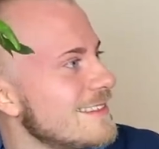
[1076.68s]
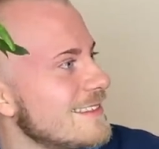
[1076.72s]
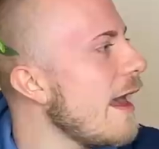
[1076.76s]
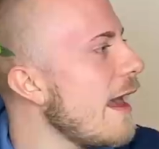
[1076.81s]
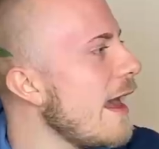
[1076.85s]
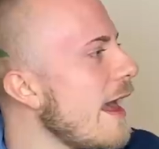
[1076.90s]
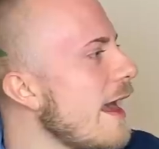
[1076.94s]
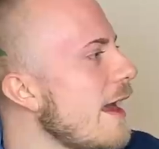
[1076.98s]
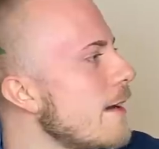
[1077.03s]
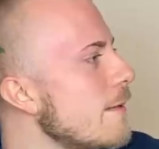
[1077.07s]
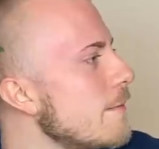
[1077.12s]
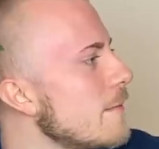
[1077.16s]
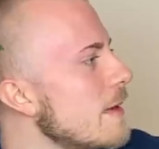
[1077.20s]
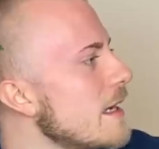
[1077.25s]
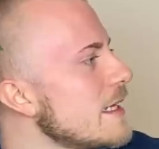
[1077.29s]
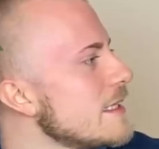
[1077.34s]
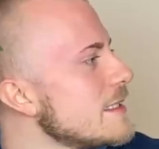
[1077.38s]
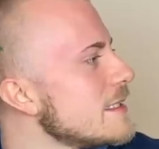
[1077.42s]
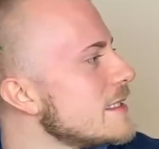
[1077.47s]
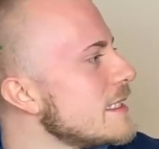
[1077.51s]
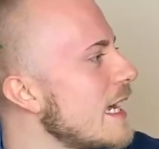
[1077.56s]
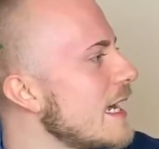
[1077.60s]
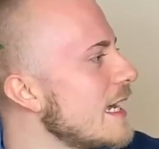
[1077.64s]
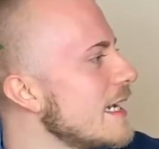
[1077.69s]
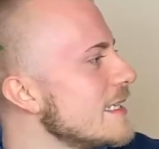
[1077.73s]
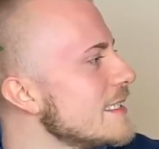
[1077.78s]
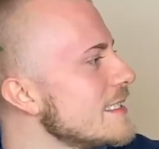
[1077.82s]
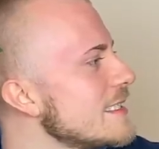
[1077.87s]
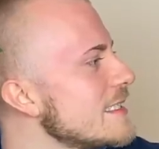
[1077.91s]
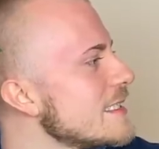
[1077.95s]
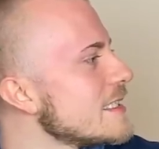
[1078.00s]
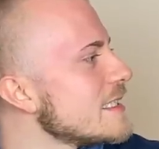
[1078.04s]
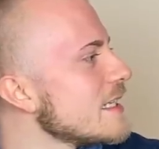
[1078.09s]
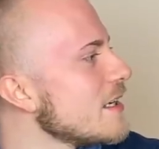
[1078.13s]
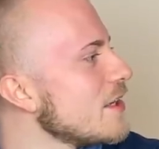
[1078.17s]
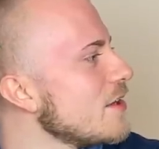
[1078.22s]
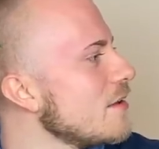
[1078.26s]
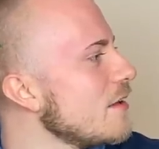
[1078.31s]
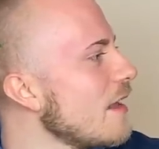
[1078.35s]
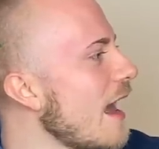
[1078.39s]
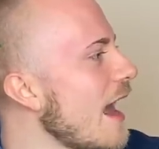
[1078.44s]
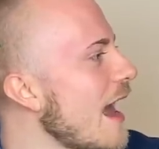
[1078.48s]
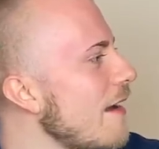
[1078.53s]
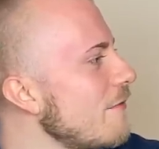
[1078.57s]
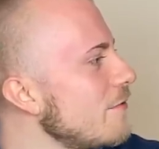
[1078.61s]
M says,
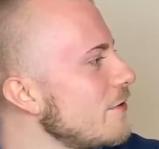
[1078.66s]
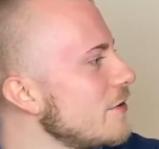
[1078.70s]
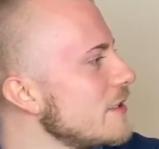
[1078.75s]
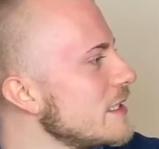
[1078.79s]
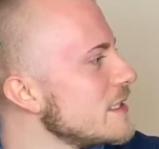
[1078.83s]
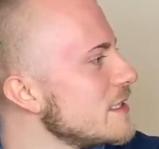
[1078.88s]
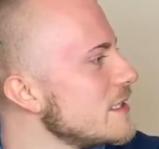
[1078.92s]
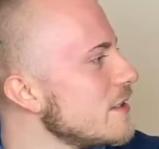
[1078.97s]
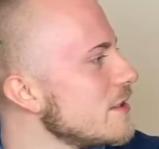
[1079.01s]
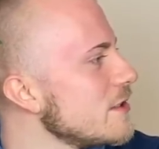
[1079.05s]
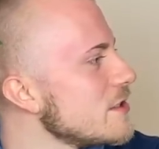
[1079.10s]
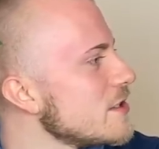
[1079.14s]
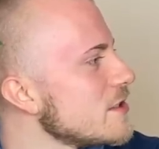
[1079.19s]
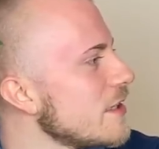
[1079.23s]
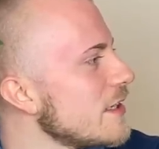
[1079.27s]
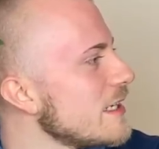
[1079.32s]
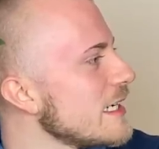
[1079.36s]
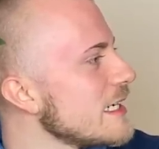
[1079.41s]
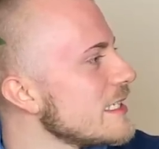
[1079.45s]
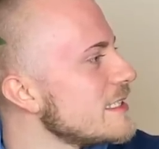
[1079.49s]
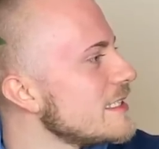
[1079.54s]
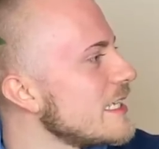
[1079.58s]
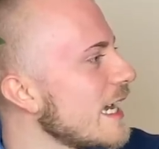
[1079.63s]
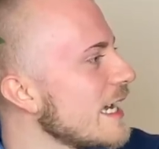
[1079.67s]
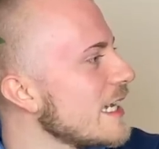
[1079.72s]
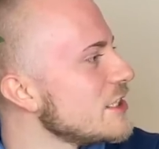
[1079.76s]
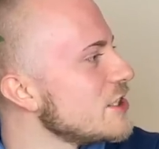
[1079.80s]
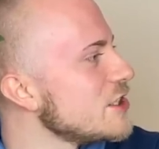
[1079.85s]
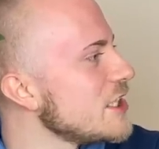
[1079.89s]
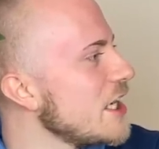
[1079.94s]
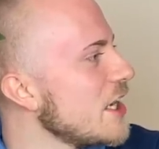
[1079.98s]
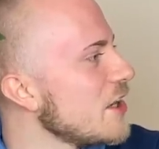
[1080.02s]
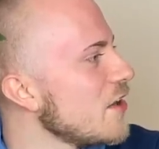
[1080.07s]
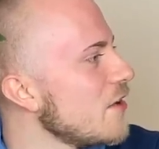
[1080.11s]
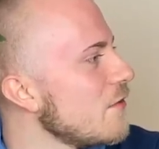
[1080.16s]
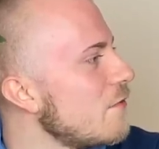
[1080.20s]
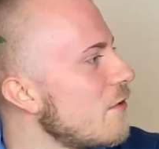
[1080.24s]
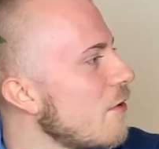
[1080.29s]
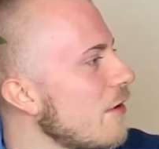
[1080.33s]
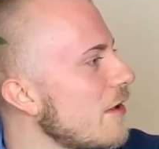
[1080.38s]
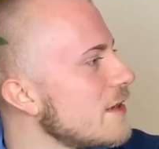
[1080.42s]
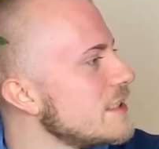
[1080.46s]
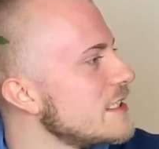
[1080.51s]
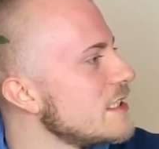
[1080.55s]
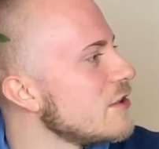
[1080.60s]
have you considered starting a second channel
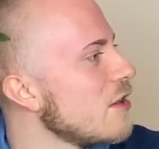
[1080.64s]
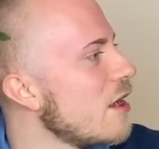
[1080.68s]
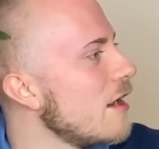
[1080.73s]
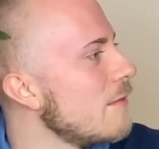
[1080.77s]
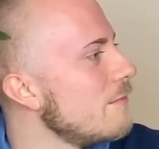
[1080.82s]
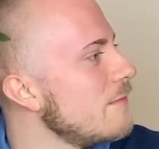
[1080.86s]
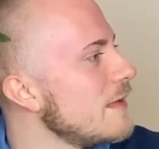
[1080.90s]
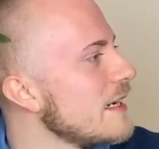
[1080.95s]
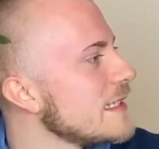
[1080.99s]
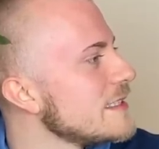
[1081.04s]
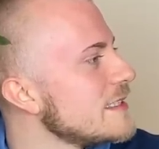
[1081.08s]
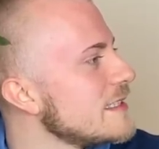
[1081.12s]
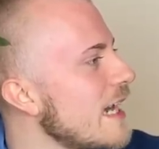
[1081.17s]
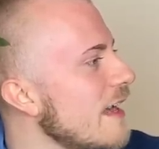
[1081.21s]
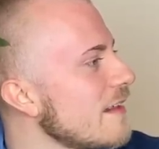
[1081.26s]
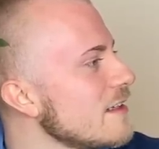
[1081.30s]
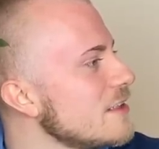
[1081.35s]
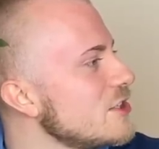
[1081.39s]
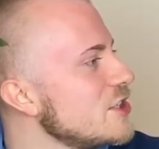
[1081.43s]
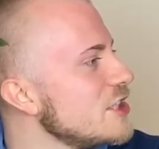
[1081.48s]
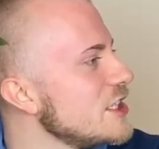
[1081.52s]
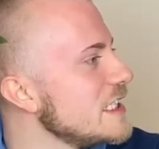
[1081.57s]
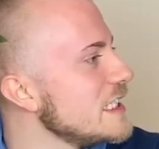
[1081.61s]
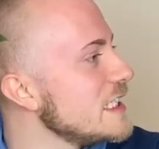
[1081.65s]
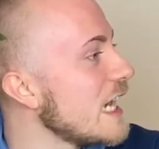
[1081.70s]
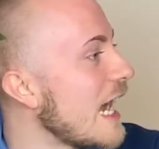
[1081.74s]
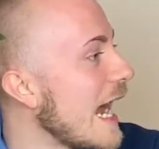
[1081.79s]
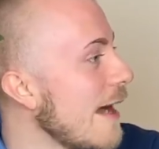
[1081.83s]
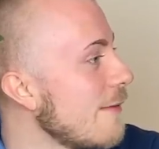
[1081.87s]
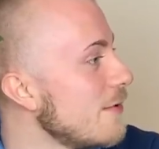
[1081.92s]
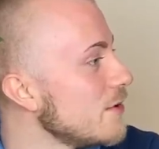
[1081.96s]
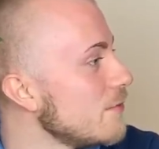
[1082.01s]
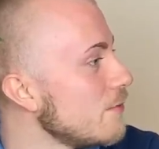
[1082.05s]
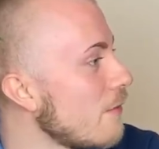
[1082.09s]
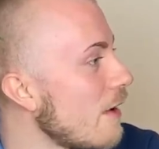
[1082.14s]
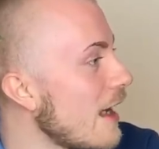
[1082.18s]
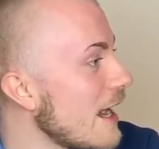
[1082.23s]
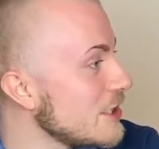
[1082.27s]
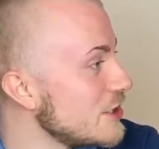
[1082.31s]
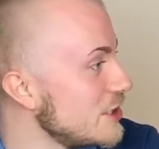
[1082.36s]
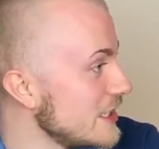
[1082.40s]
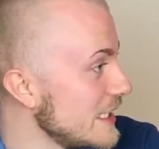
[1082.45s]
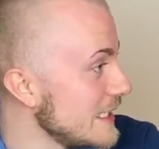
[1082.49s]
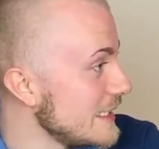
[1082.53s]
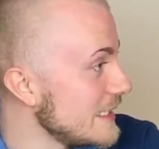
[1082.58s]
focusing on mixology? I would
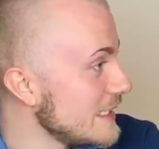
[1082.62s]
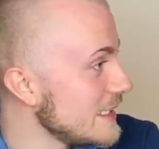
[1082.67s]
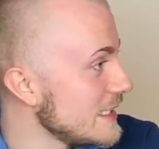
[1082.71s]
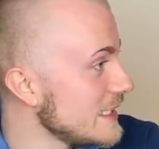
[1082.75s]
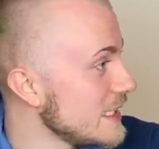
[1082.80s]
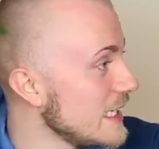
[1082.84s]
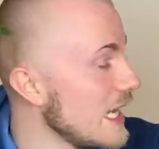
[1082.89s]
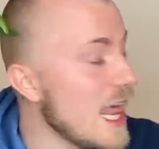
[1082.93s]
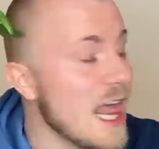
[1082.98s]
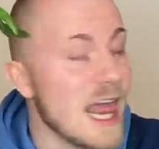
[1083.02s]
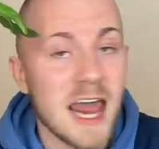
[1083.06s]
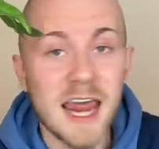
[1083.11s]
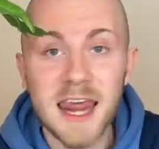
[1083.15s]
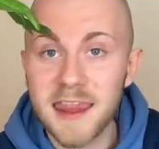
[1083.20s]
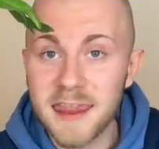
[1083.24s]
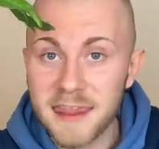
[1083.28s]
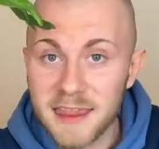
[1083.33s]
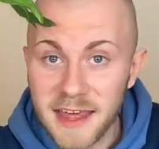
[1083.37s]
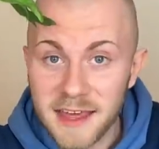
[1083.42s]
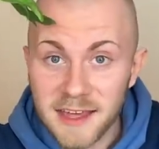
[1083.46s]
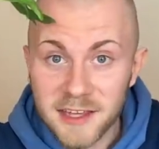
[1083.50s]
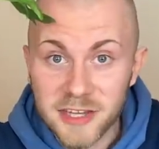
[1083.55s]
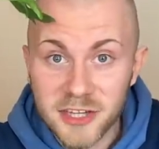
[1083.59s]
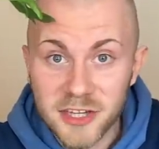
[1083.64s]
watch it. Thank